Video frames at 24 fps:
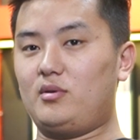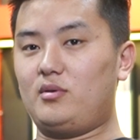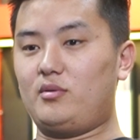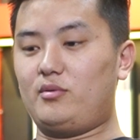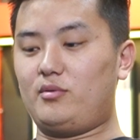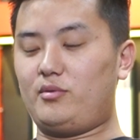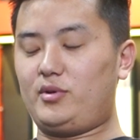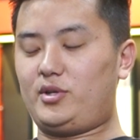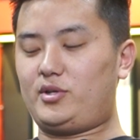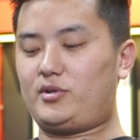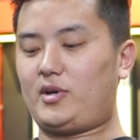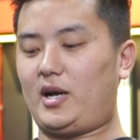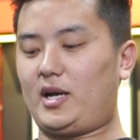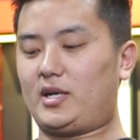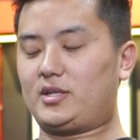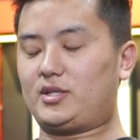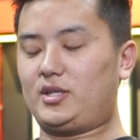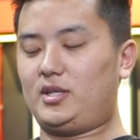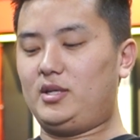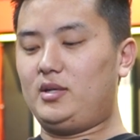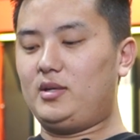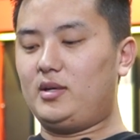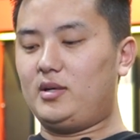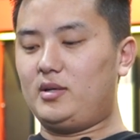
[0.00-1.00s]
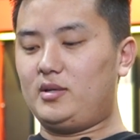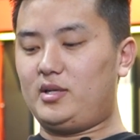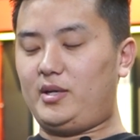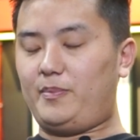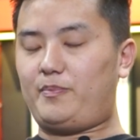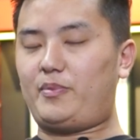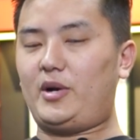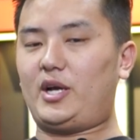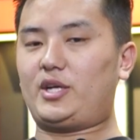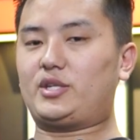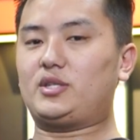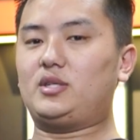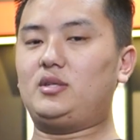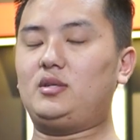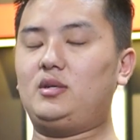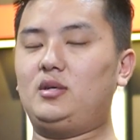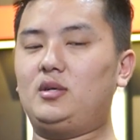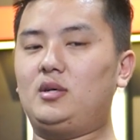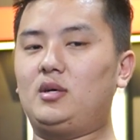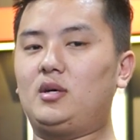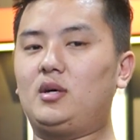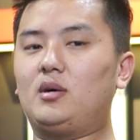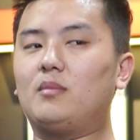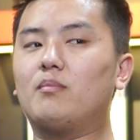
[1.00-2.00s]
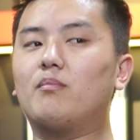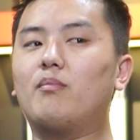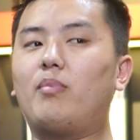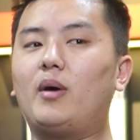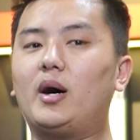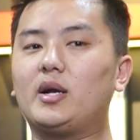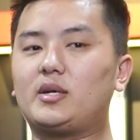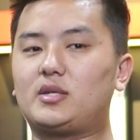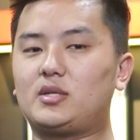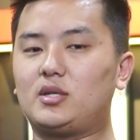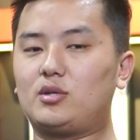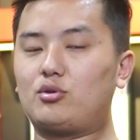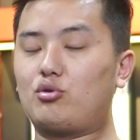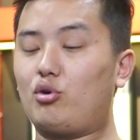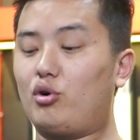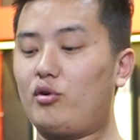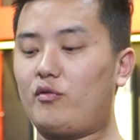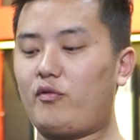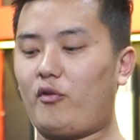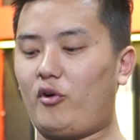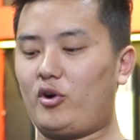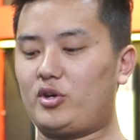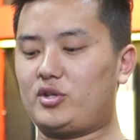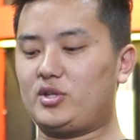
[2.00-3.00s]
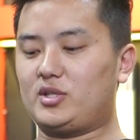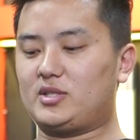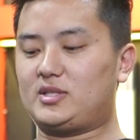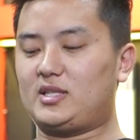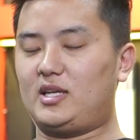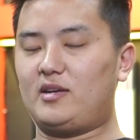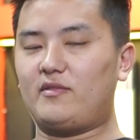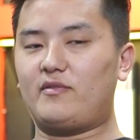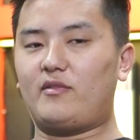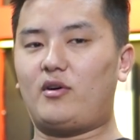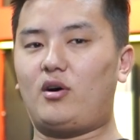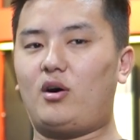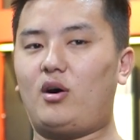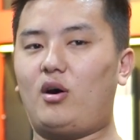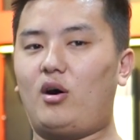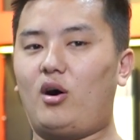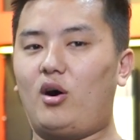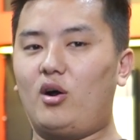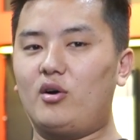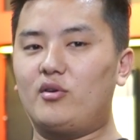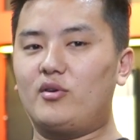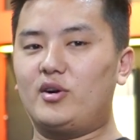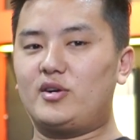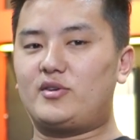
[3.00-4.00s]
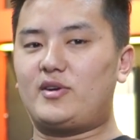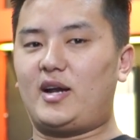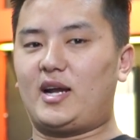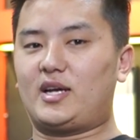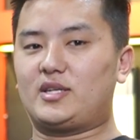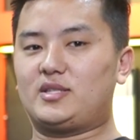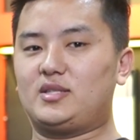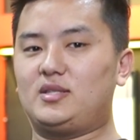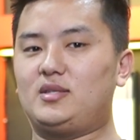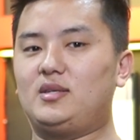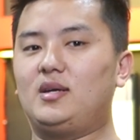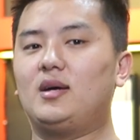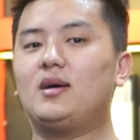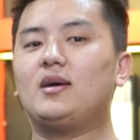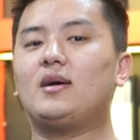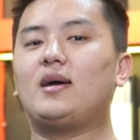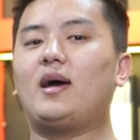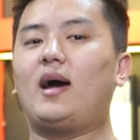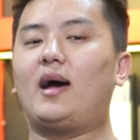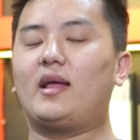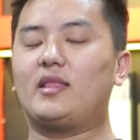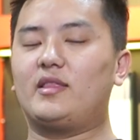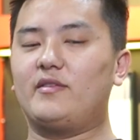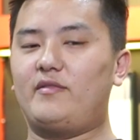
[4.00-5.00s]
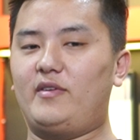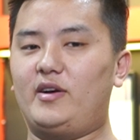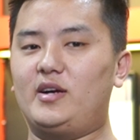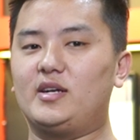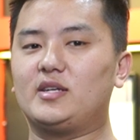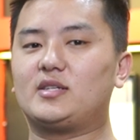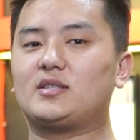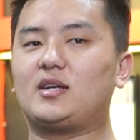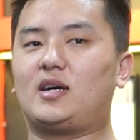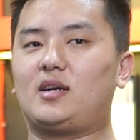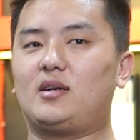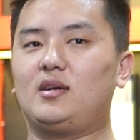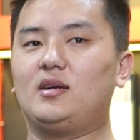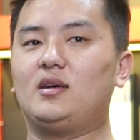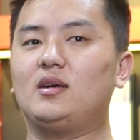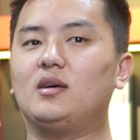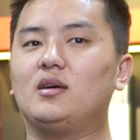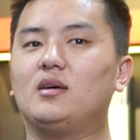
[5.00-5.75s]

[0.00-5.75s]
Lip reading: depression, but don't force yourself on retraction at the very start.